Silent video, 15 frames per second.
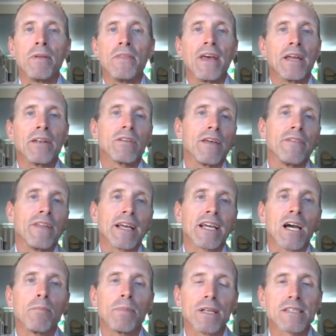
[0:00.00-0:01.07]
and then and then
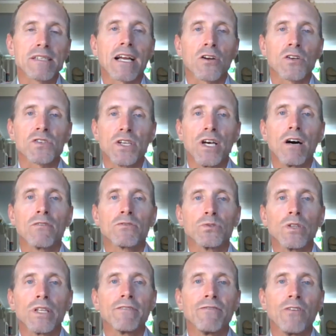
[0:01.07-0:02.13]
companies like ourselves
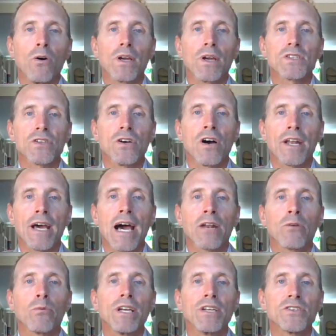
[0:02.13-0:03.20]
really focused on how
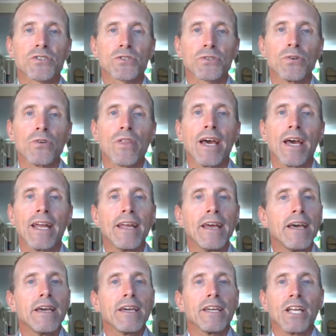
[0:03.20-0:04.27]
do we ensure that
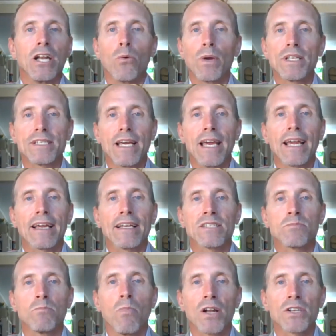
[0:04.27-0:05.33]
you know we take
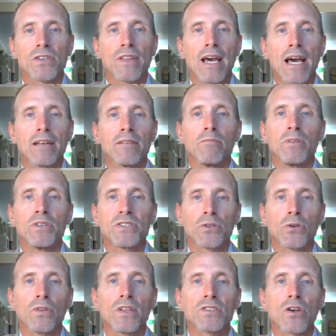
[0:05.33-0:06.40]
as much of that
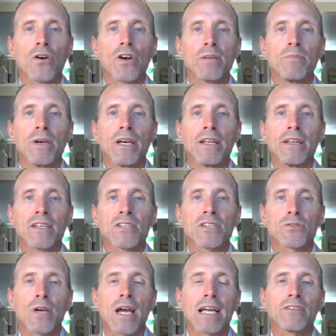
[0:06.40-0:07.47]
material that's already been
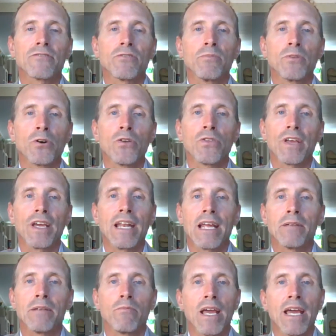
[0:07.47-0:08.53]
extracted from the earth and
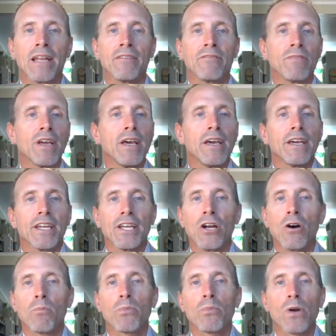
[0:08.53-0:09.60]
and and you
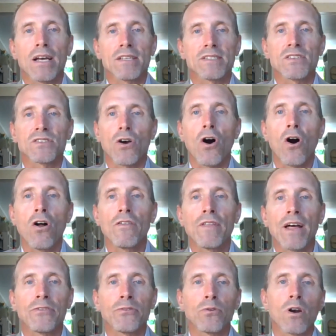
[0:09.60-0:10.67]
know process all of
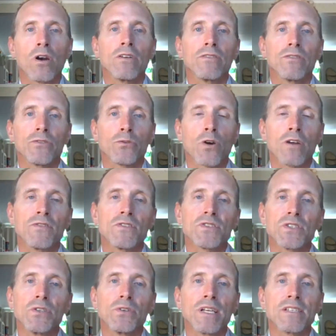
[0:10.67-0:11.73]
that through our through our
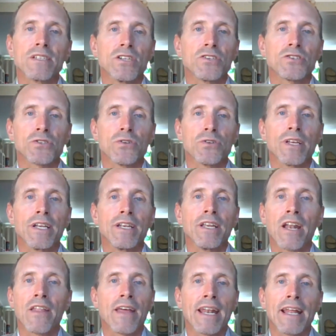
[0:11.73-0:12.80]
facilities and ensure that
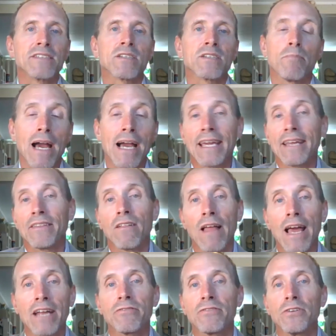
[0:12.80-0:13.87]
none of that ends up back in the
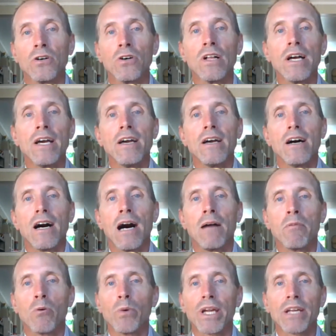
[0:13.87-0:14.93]
landfill
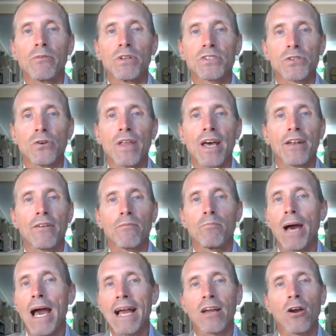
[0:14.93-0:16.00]
um, and we can return
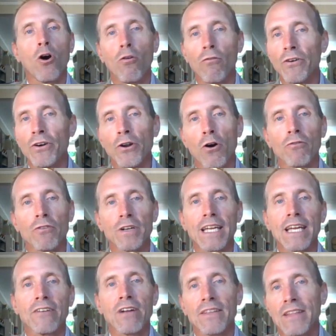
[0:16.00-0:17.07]
that back over and over
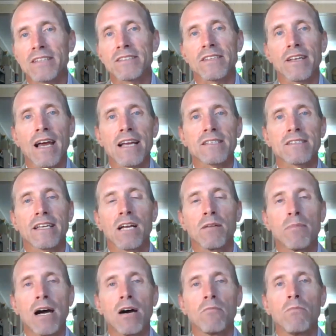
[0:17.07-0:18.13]
again right that's the nice thing
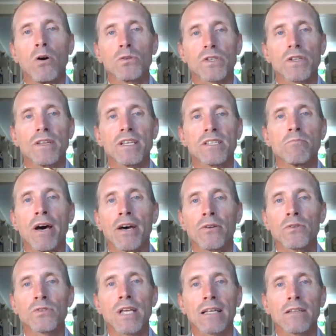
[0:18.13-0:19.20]
about most of these
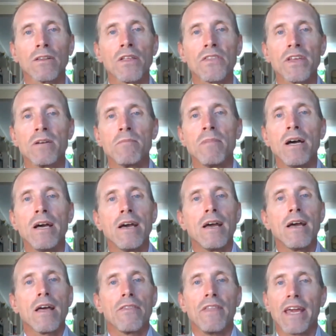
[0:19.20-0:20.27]
metals like lithium
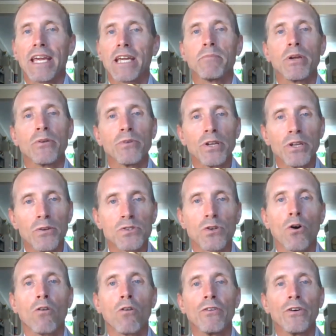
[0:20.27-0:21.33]
they can be reused
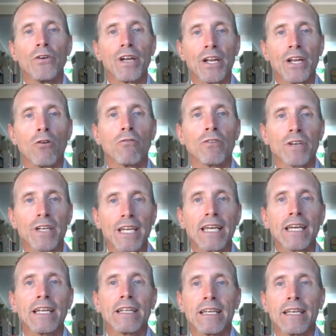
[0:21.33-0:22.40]
over and over
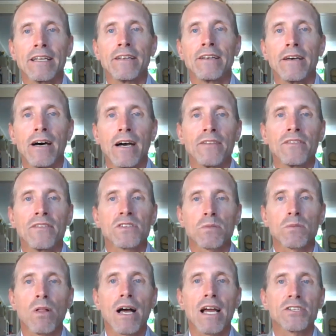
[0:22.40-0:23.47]
again in uh, in the
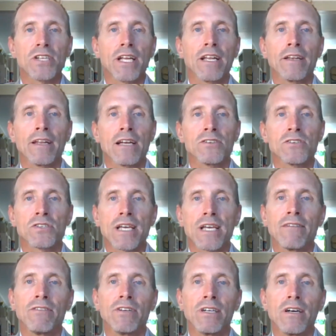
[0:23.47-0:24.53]
supply chain and not just
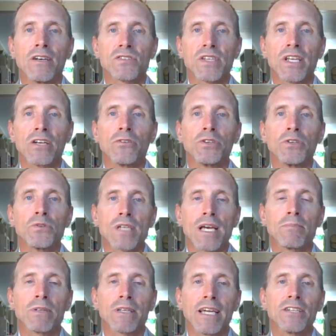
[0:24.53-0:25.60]
have a, a single use
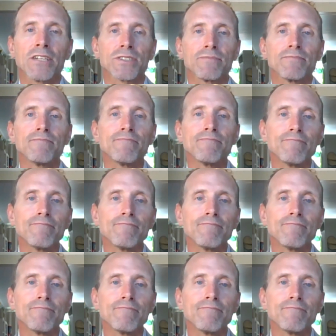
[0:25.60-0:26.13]
application